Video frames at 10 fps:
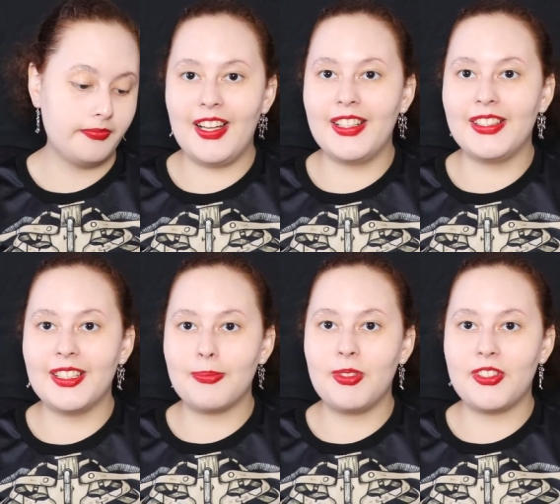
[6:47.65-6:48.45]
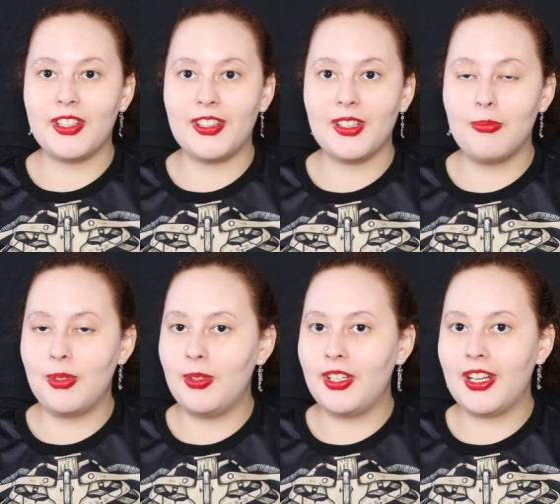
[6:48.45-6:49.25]
And in this particular
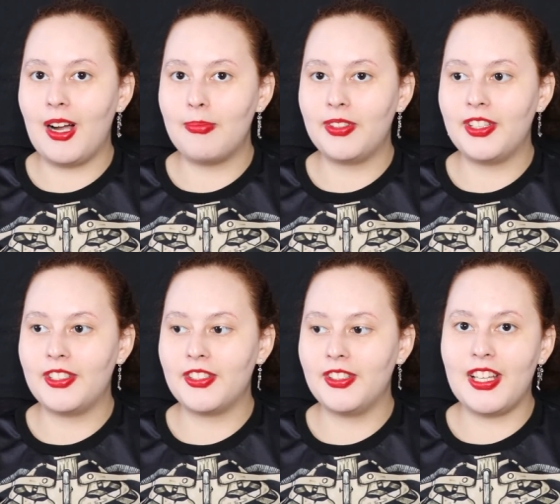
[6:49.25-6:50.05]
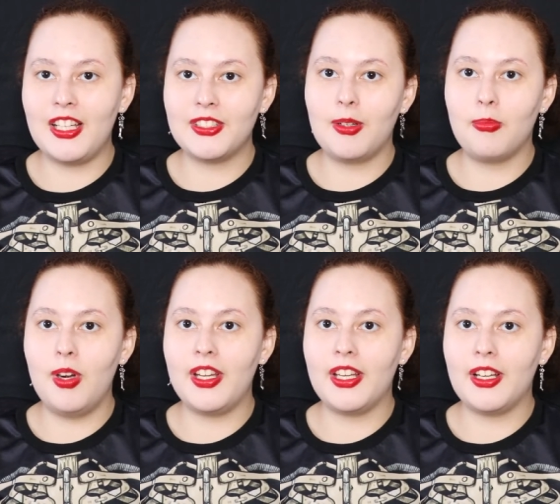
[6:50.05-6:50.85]
beauty competition, she ends up
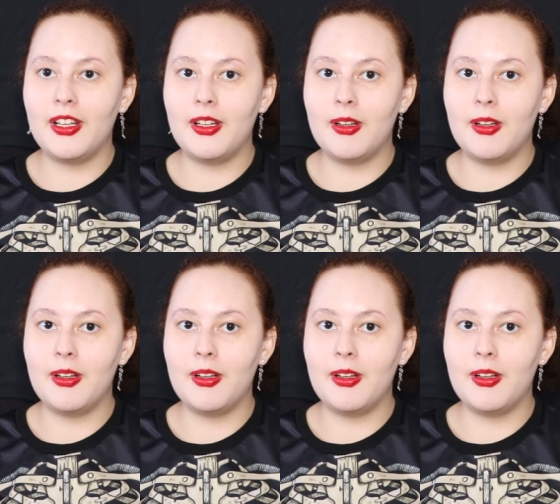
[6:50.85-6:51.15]
winning,